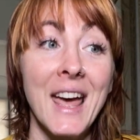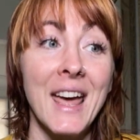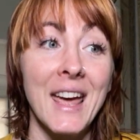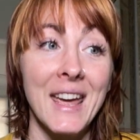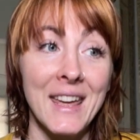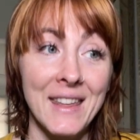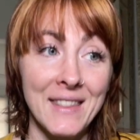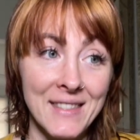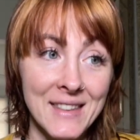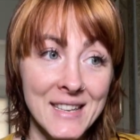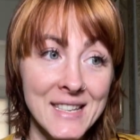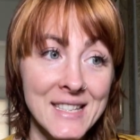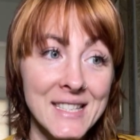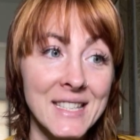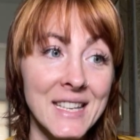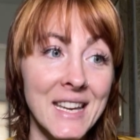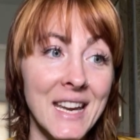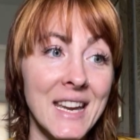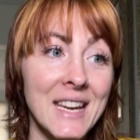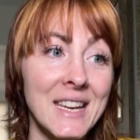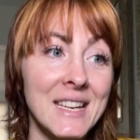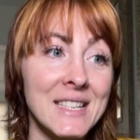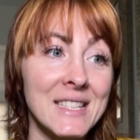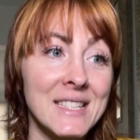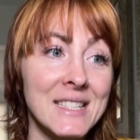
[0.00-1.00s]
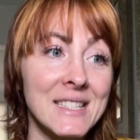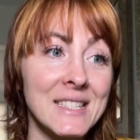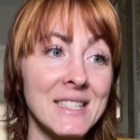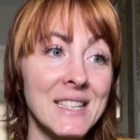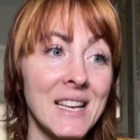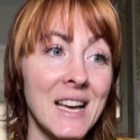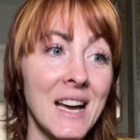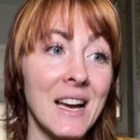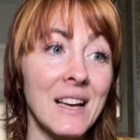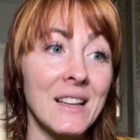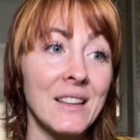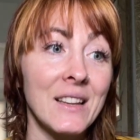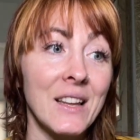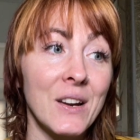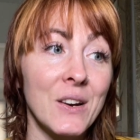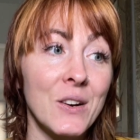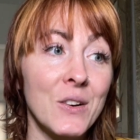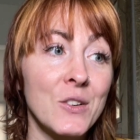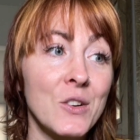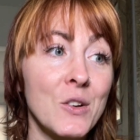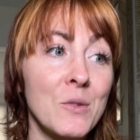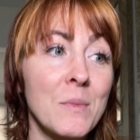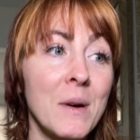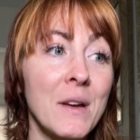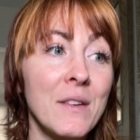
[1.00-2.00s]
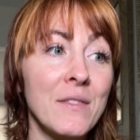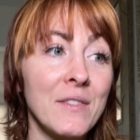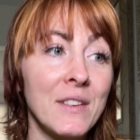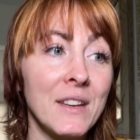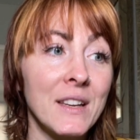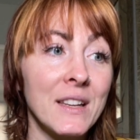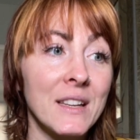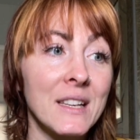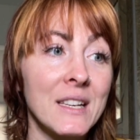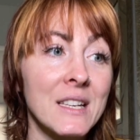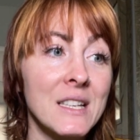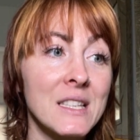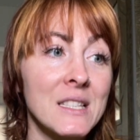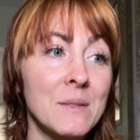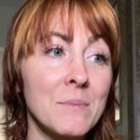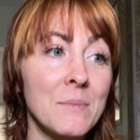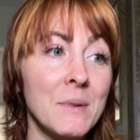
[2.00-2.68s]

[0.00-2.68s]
In this case, I let her know my feelings